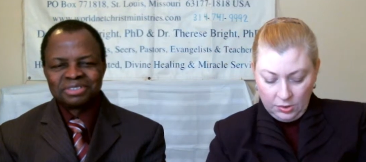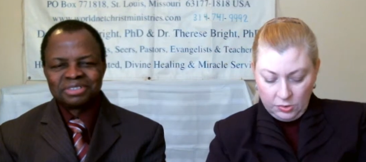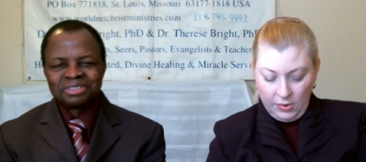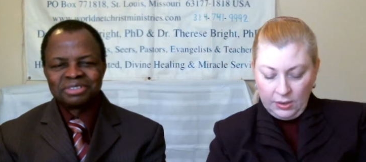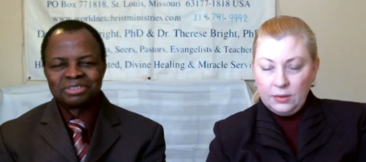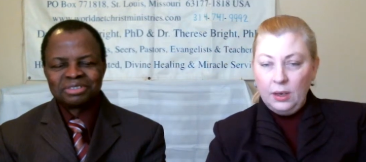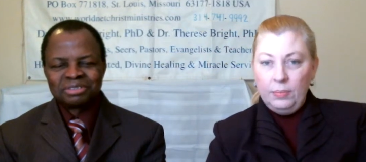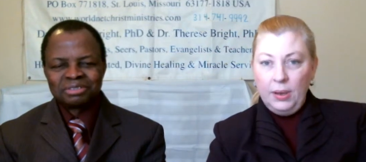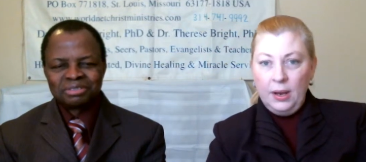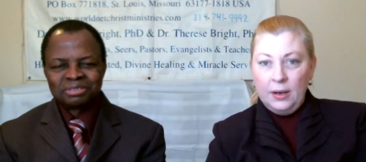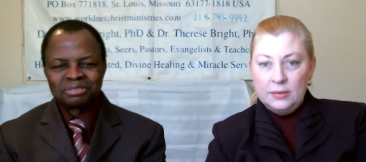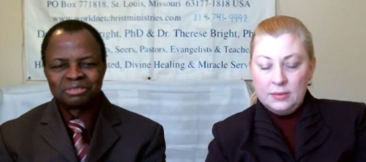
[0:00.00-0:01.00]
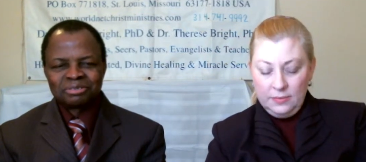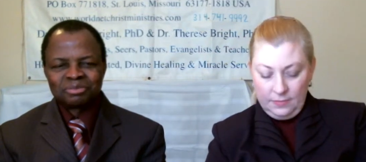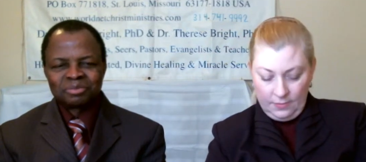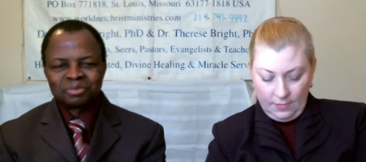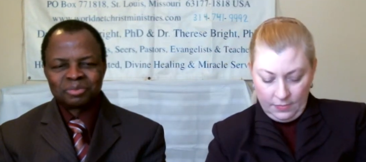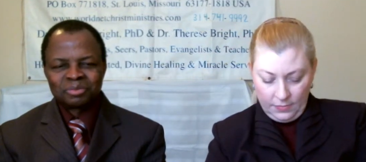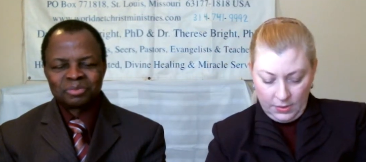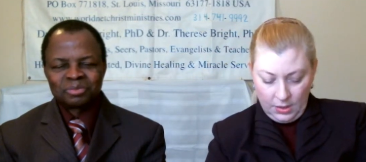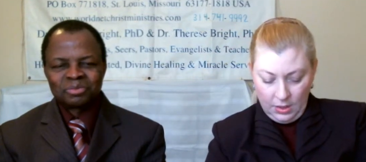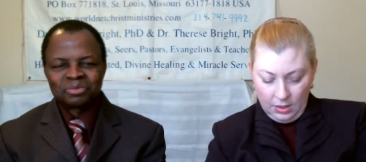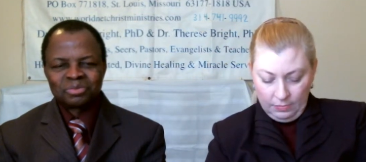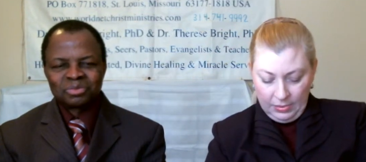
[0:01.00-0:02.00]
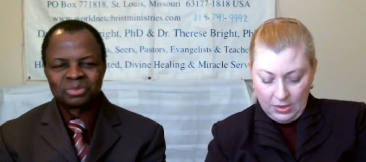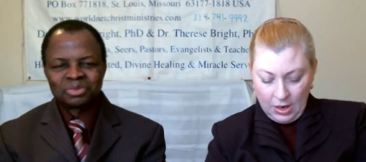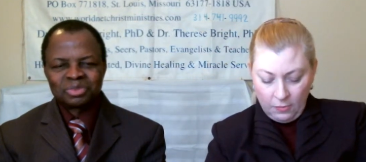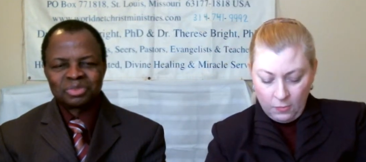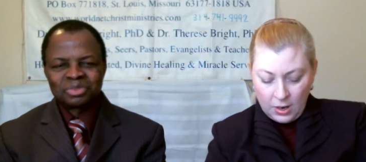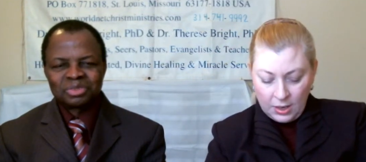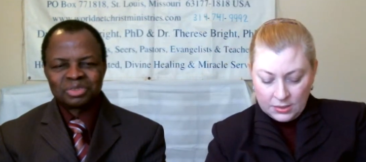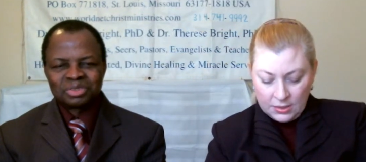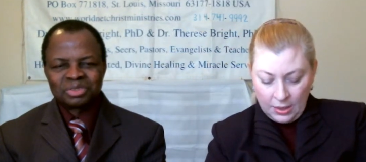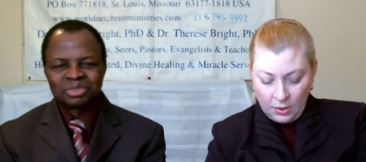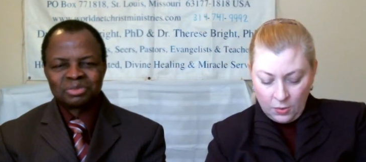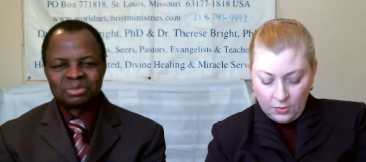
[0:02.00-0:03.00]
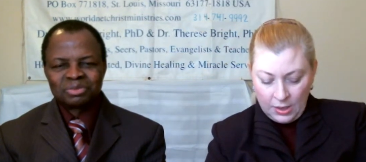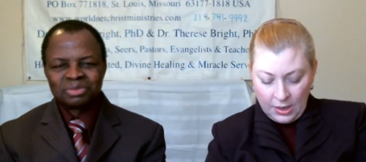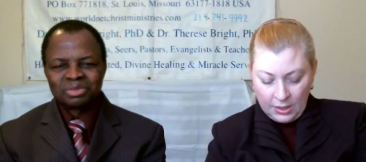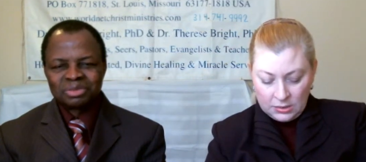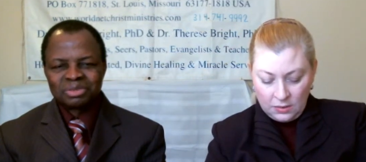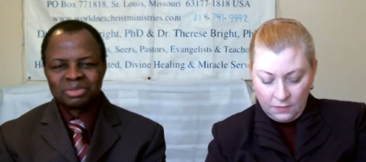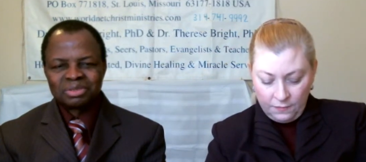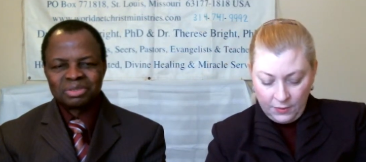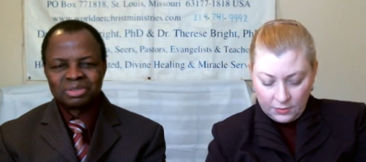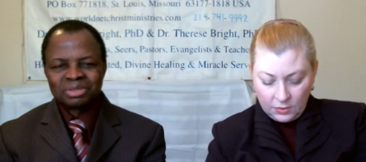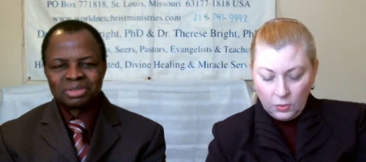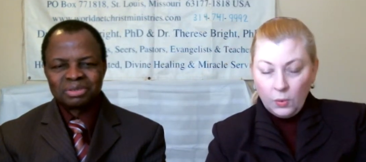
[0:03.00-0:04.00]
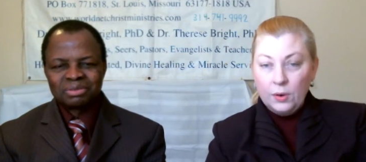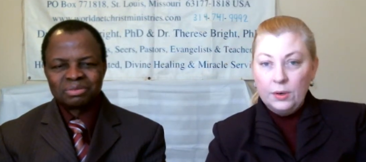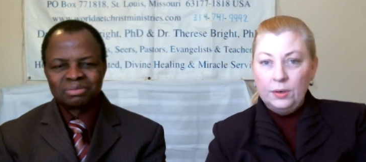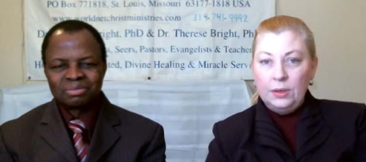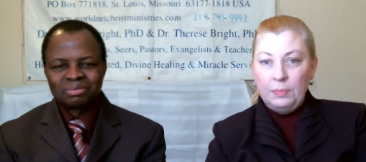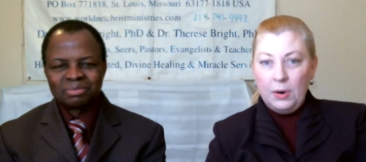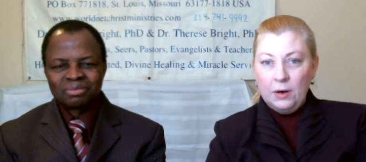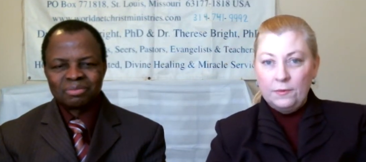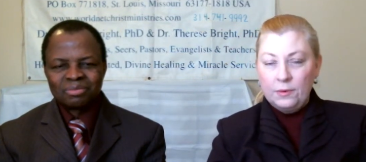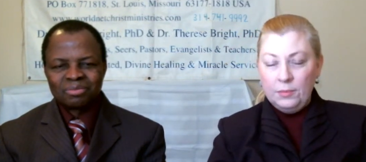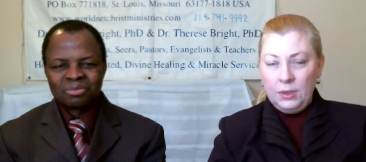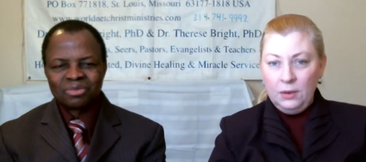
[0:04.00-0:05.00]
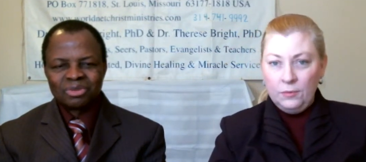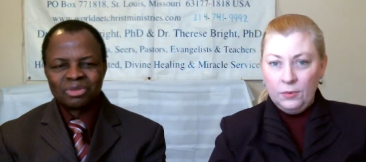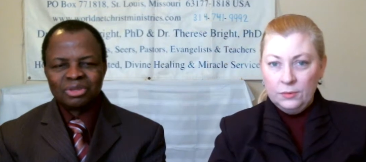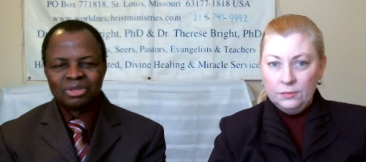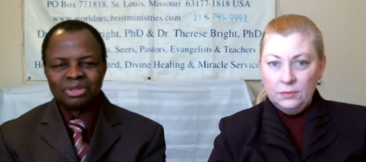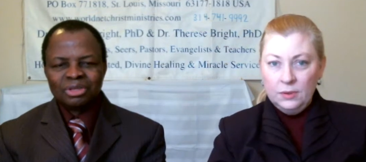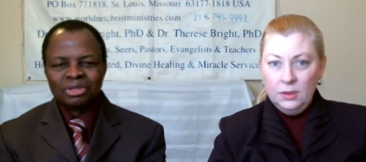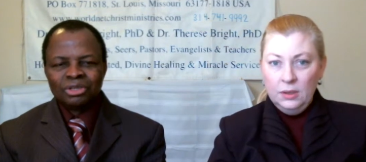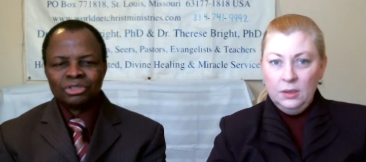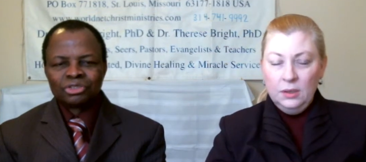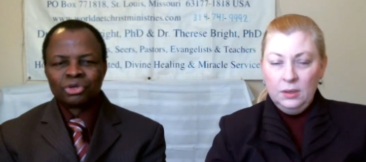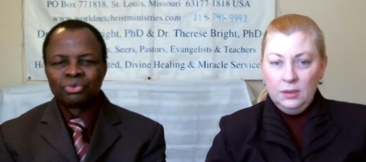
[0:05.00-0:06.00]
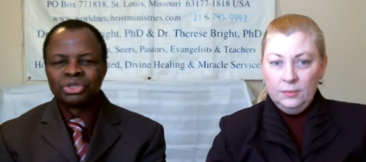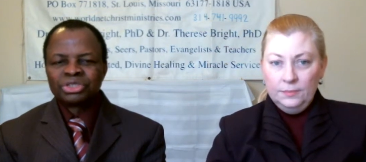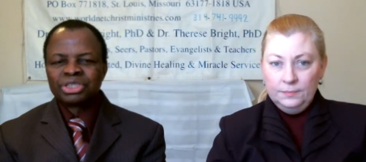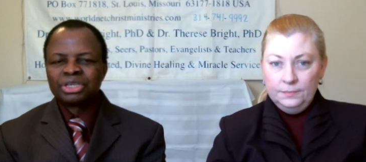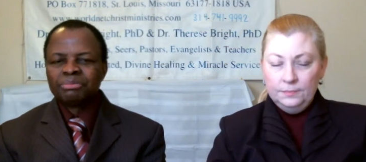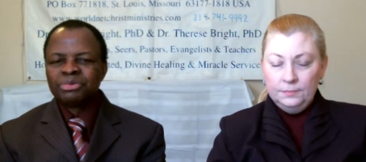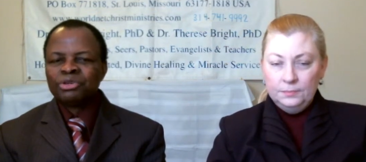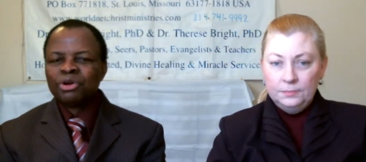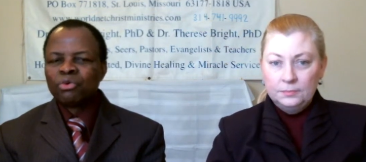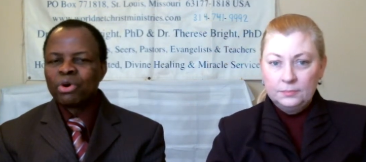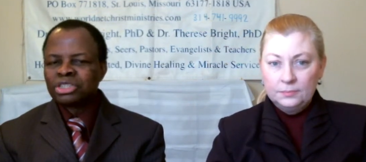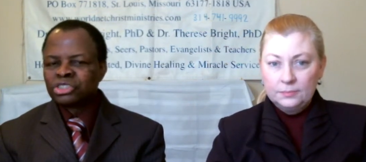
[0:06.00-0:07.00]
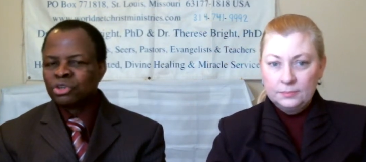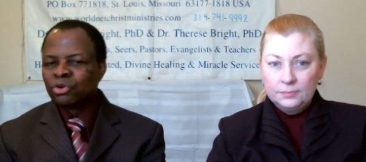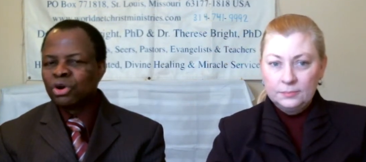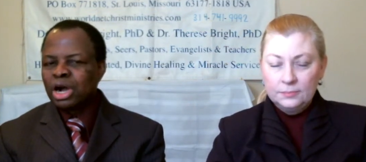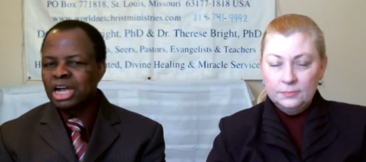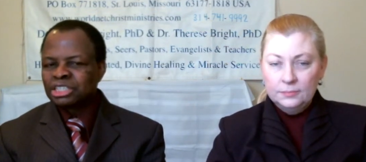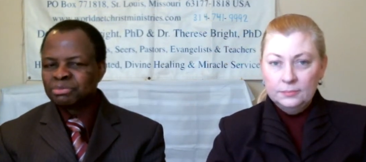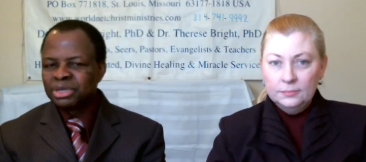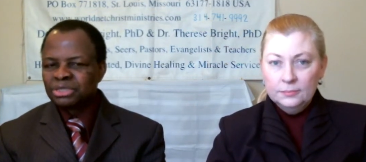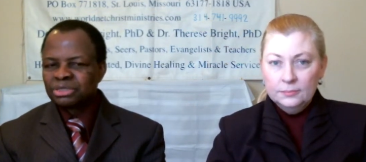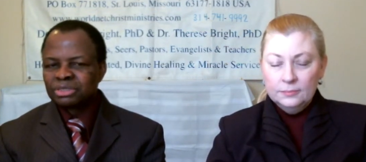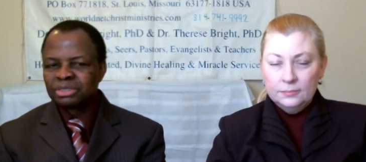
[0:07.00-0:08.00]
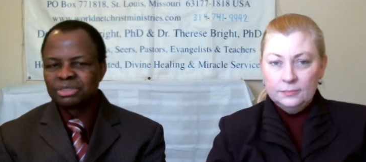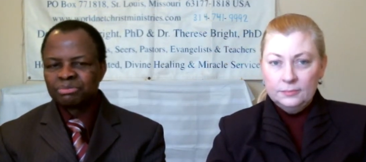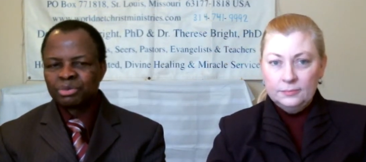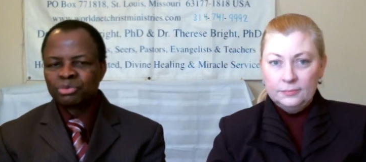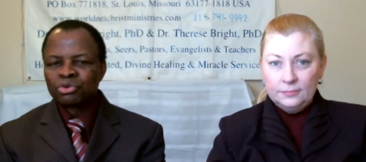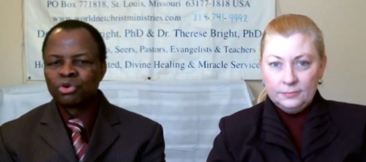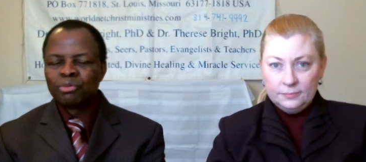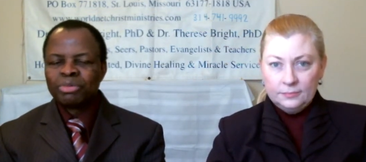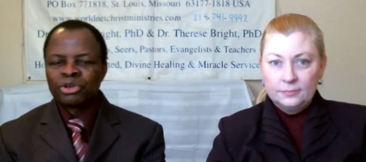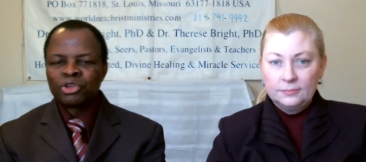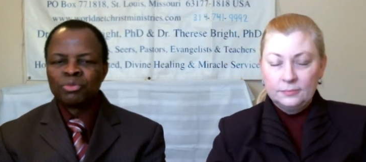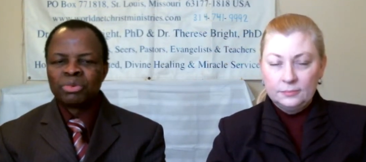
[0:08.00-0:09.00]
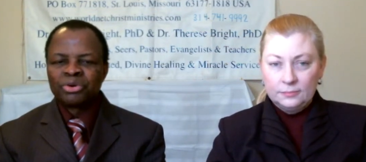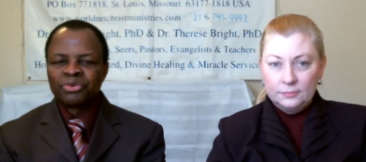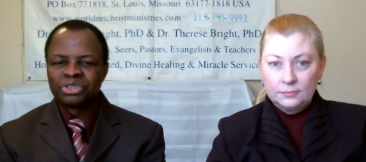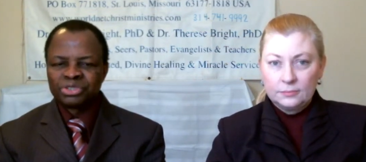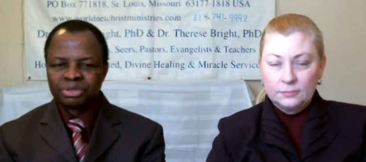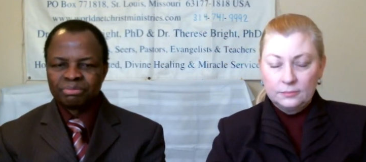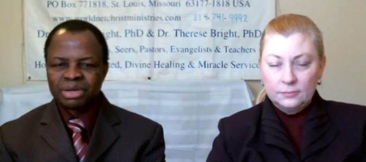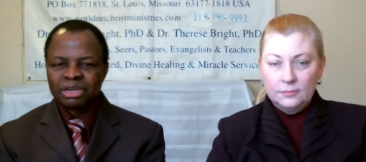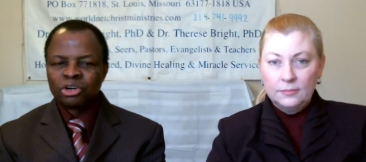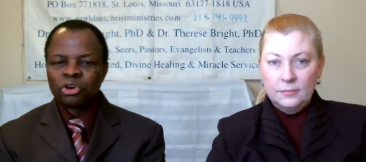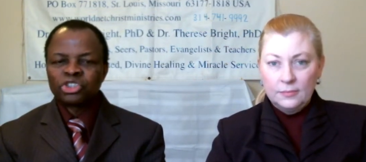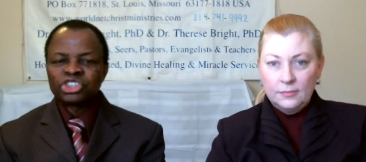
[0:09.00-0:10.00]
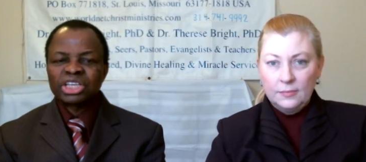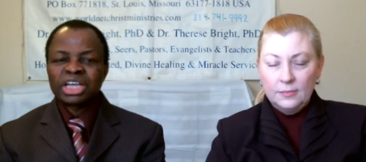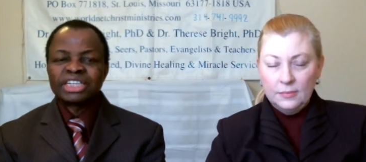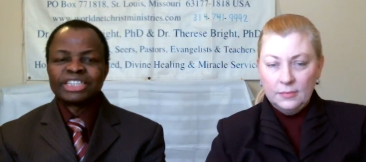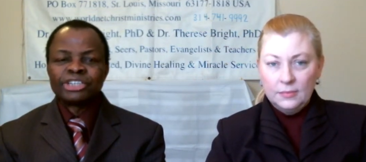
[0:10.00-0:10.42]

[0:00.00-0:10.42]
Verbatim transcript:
Speaker 1: direct thy paths. Be not wise in thine own eyes, fear the Lord, and depart from evil.
Speaker 2: So we say, you know what your own eyes means? People go by human reason, by logical